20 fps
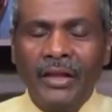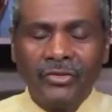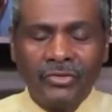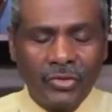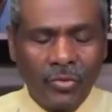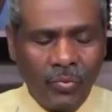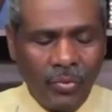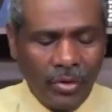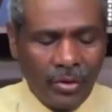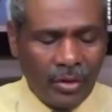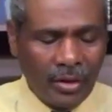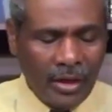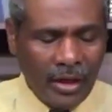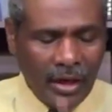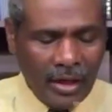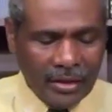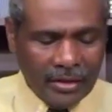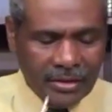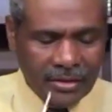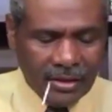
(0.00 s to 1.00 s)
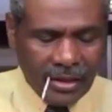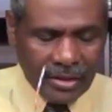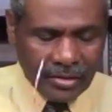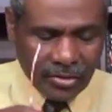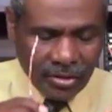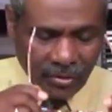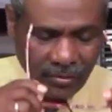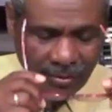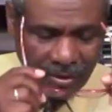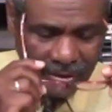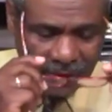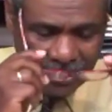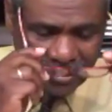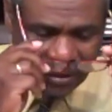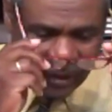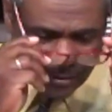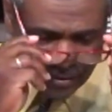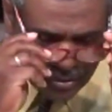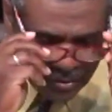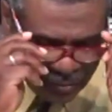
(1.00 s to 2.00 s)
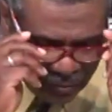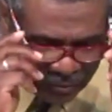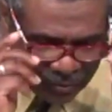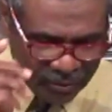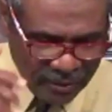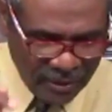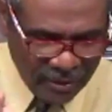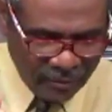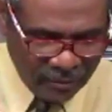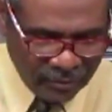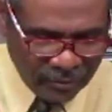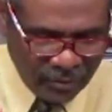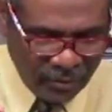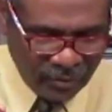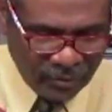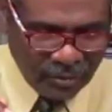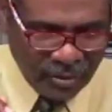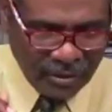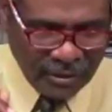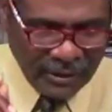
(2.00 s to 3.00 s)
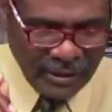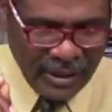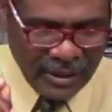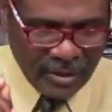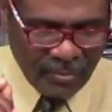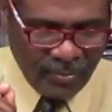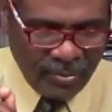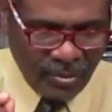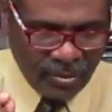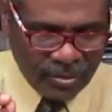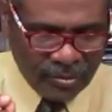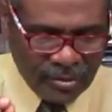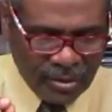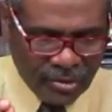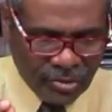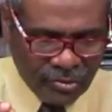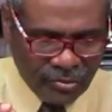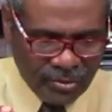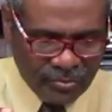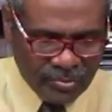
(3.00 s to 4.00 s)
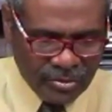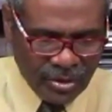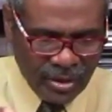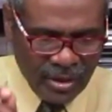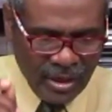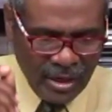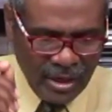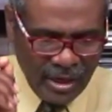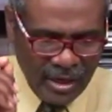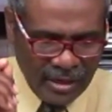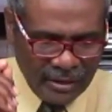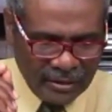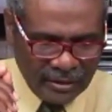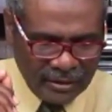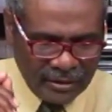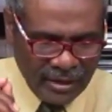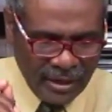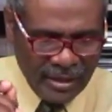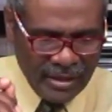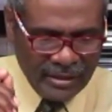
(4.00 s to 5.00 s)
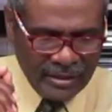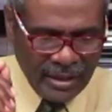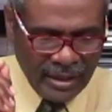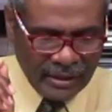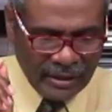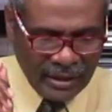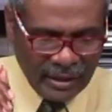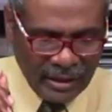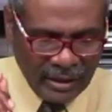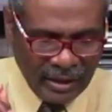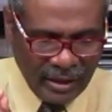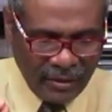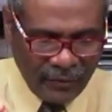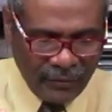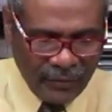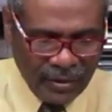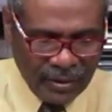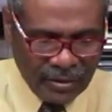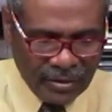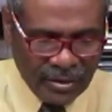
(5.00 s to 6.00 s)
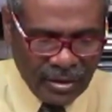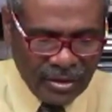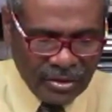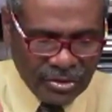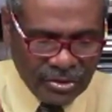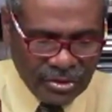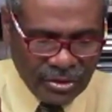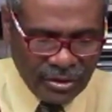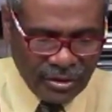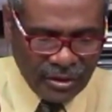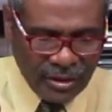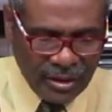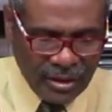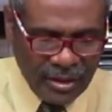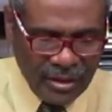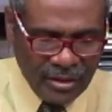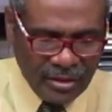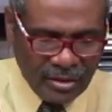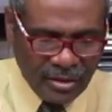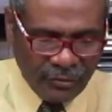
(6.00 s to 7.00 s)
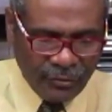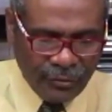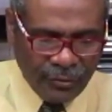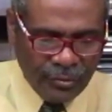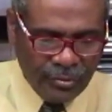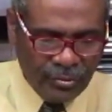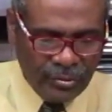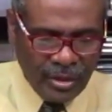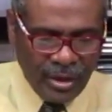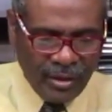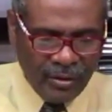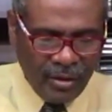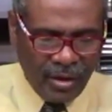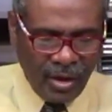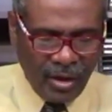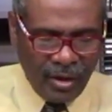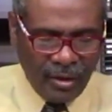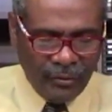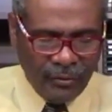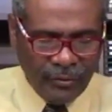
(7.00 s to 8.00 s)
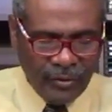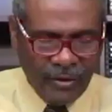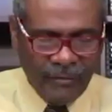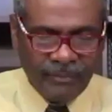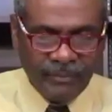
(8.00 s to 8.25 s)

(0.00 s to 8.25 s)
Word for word: as the word of God says, look what it says on the on, on the latter part of that scripture. And they that love it shall eat the fruit thereof.